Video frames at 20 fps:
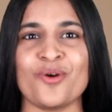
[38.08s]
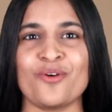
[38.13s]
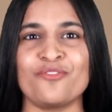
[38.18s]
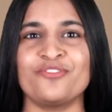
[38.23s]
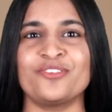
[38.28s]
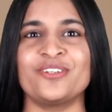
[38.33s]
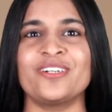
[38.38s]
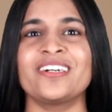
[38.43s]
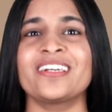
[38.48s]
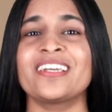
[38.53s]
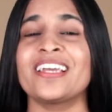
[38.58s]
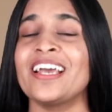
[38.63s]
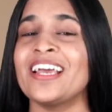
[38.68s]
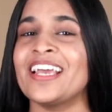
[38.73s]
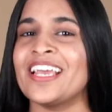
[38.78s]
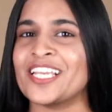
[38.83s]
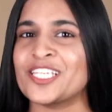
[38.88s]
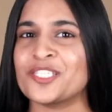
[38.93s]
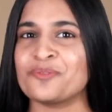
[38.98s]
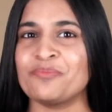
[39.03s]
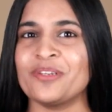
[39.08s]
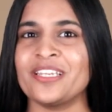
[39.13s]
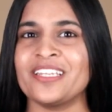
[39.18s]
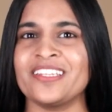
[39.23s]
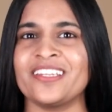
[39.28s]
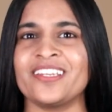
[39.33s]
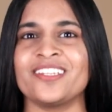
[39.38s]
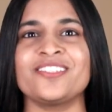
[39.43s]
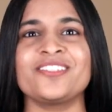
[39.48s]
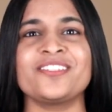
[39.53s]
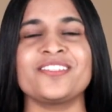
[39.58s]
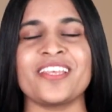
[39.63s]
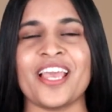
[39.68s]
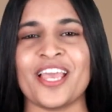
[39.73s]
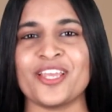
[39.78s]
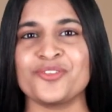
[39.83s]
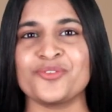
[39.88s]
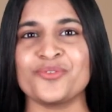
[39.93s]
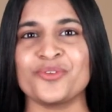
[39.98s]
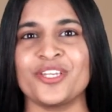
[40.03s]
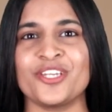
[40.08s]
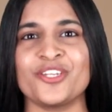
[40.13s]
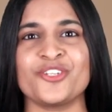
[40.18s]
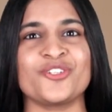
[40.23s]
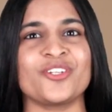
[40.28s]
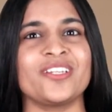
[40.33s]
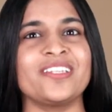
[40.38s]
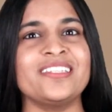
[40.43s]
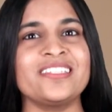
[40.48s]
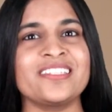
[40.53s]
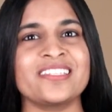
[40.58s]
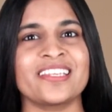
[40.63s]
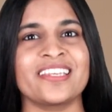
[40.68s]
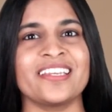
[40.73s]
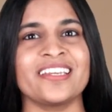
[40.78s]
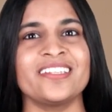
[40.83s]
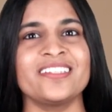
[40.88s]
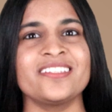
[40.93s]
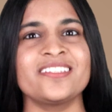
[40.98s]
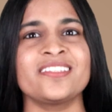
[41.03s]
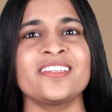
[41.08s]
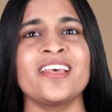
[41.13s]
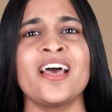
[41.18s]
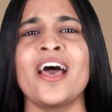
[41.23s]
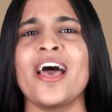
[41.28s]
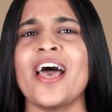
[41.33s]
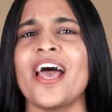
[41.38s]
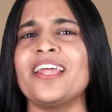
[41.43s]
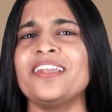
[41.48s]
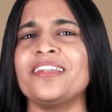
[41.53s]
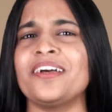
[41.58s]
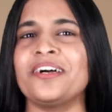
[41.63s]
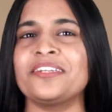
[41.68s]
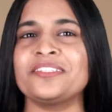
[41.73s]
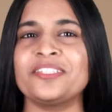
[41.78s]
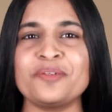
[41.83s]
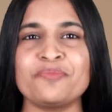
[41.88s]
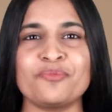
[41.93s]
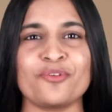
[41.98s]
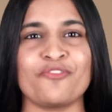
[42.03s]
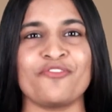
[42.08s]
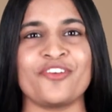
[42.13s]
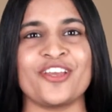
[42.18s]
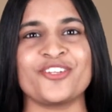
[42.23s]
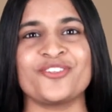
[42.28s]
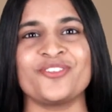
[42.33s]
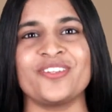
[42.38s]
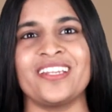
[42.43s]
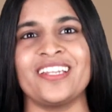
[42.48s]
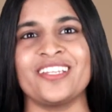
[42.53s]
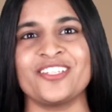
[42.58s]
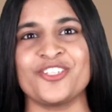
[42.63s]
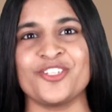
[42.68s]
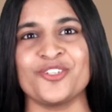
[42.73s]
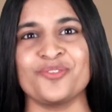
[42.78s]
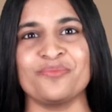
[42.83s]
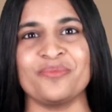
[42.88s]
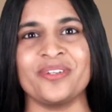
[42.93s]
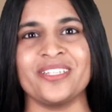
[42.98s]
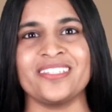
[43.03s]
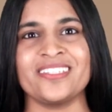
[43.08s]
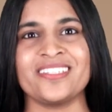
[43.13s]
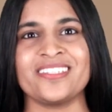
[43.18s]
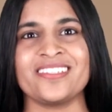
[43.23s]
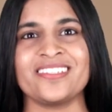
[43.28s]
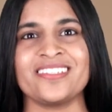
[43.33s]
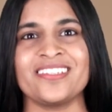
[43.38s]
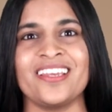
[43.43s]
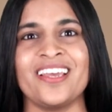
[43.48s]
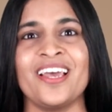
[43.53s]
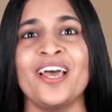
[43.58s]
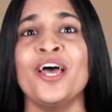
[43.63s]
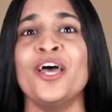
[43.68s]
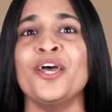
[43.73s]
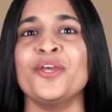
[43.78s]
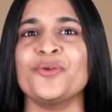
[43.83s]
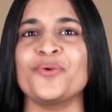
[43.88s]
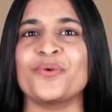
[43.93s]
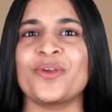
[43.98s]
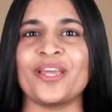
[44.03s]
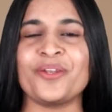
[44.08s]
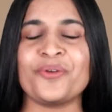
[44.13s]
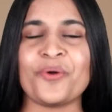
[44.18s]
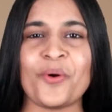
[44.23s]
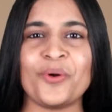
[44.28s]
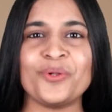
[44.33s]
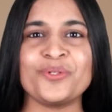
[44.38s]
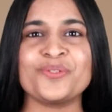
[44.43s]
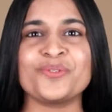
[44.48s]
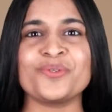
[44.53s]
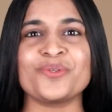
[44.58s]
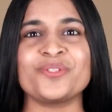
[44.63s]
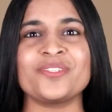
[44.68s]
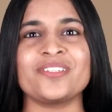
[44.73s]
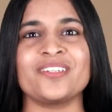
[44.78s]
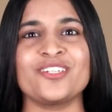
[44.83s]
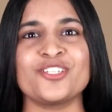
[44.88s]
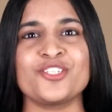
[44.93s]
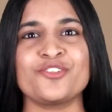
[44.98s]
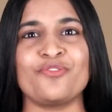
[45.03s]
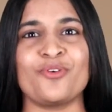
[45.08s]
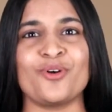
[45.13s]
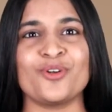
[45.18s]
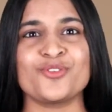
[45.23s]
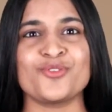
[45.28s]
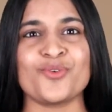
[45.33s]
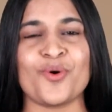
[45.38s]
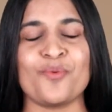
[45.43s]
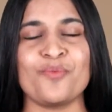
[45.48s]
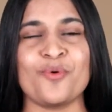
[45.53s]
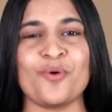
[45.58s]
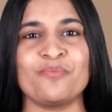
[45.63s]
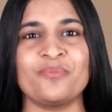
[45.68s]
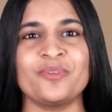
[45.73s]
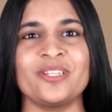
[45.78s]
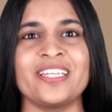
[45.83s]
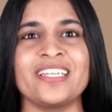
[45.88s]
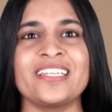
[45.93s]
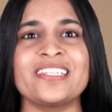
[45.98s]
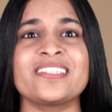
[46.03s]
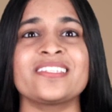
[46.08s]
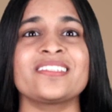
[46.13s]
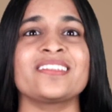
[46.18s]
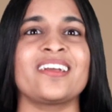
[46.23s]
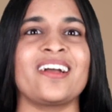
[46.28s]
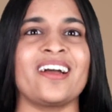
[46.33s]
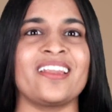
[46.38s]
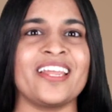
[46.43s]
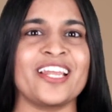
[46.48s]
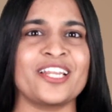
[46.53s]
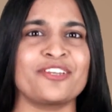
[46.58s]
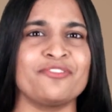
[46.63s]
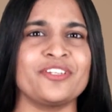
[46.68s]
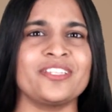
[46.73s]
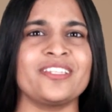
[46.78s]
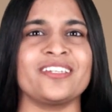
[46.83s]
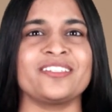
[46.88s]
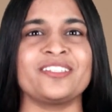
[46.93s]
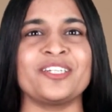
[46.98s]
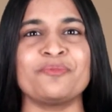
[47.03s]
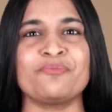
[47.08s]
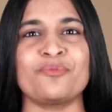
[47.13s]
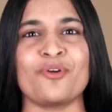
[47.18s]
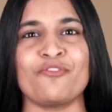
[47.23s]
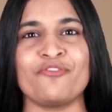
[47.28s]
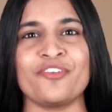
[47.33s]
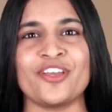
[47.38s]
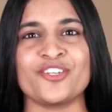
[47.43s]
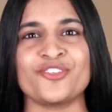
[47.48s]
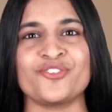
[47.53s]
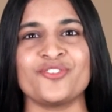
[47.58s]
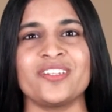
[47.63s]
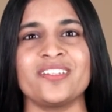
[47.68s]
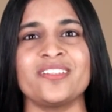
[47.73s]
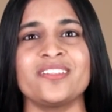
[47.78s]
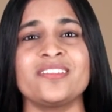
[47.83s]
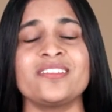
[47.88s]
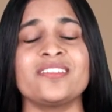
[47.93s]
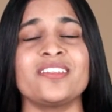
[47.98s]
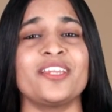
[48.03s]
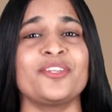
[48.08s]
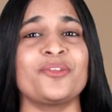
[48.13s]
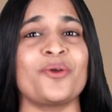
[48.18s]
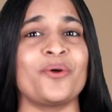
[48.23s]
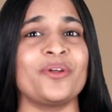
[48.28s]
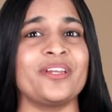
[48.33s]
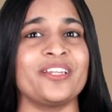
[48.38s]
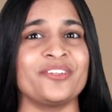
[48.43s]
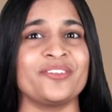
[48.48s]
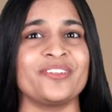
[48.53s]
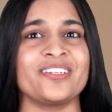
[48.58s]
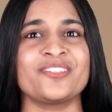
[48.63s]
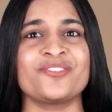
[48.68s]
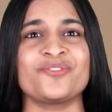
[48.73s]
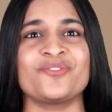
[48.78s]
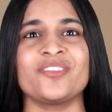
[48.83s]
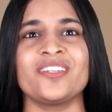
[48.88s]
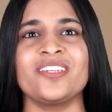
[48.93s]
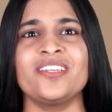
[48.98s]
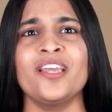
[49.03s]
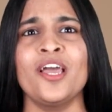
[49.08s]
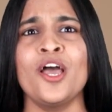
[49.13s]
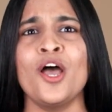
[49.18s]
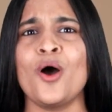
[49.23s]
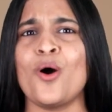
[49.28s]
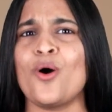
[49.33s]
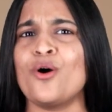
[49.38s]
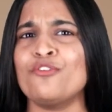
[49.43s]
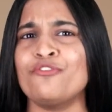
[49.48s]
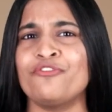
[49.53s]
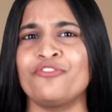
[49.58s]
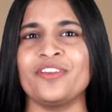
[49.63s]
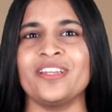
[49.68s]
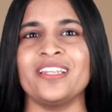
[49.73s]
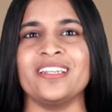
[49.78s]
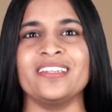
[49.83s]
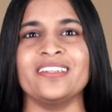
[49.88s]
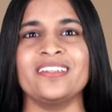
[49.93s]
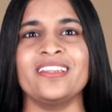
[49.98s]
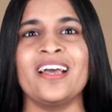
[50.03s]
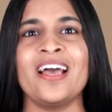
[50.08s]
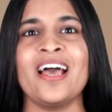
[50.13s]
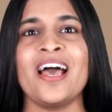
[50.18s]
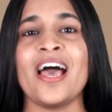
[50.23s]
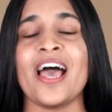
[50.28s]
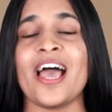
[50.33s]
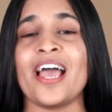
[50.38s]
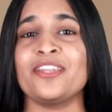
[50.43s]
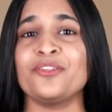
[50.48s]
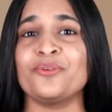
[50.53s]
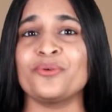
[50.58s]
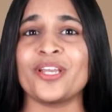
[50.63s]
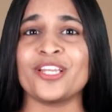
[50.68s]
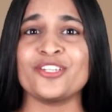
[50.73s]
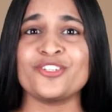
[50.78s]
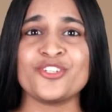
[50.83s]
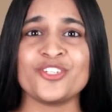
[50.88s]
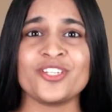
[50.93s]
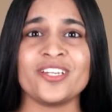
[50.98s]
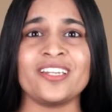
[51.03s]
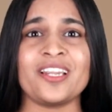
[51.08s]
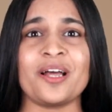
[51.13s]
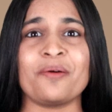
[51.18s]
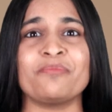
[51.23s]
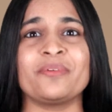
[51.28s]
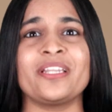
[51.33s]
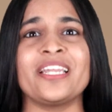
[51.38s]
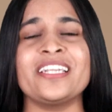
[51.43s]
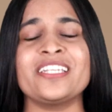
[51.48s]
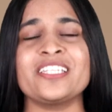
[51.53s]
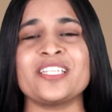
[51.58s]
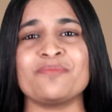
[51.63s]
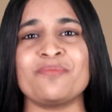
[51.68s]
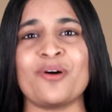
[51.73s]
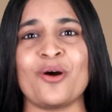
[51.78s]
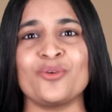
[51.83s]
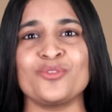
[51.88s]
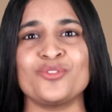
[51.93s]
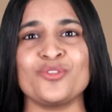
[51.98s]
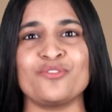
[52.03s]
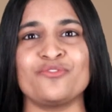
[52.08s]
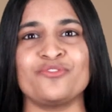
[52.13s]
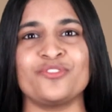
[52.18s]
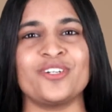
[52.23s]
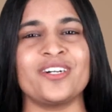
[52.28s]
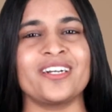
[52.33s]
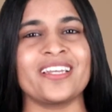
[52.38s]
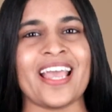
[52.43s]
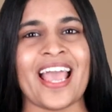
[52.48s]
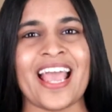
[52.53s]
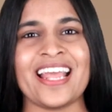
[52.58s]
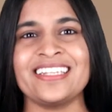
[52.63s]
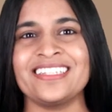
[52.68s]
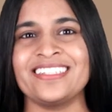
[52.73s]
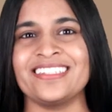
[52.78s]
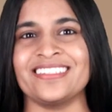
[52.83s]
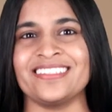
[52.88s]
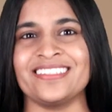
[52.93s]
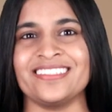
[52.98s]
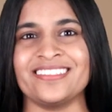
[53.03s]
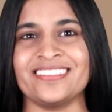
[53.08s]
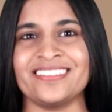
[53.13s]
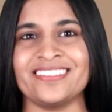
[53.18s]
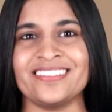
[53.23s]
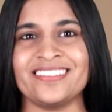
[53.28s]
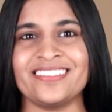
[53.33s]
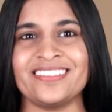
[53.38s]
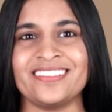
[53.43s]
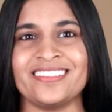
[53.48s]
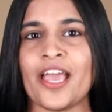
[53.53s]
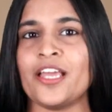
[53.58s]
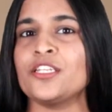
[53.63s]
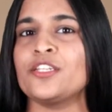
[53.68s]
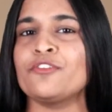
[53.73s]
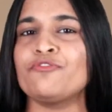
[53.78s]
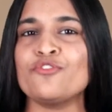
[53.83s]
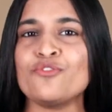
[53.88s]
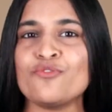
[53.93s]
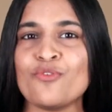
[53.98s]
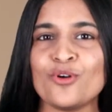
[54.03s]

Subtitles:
your work, experience, education, skills, and other professional achievements. You can also search for job openings, connect with other professionals in your industry or field, and you can share updates about your work and career. And if you